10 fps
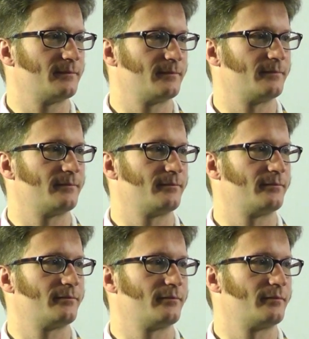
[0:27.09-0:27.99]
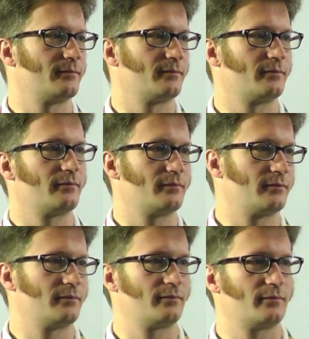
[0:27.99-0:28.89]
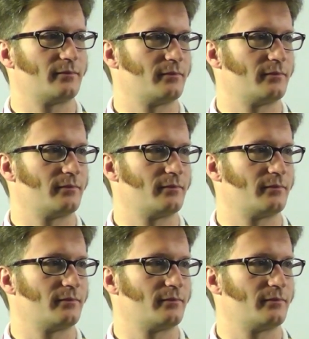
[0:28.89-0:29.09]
Nobody speaks.